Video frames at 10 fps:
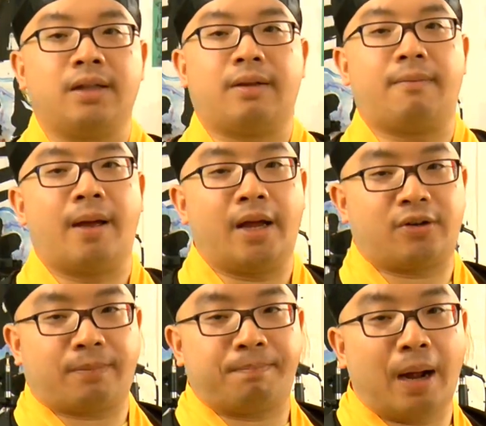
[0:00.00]
the
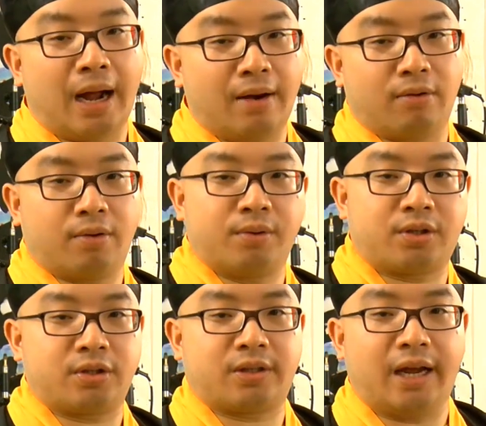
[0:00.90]
magic power,
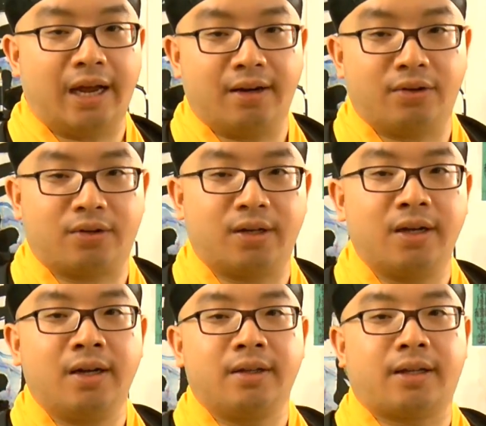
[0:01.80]
which is the energy
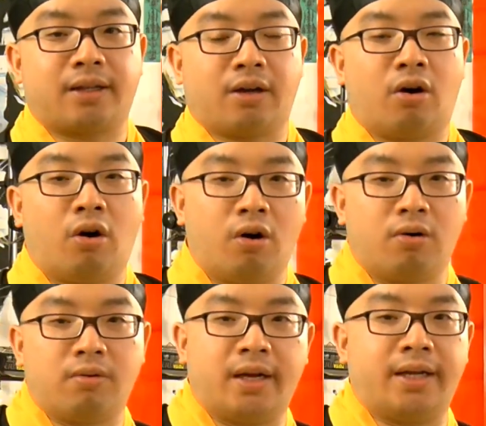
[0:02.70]
that the
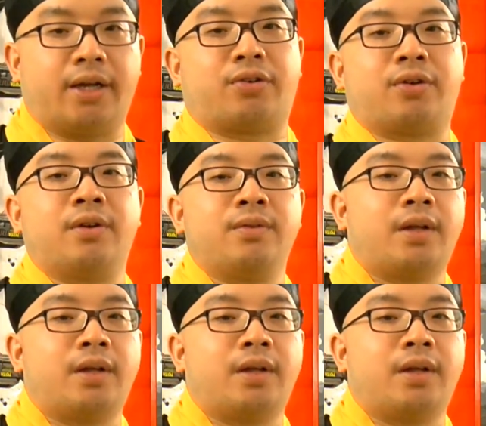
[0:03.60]
whole lineage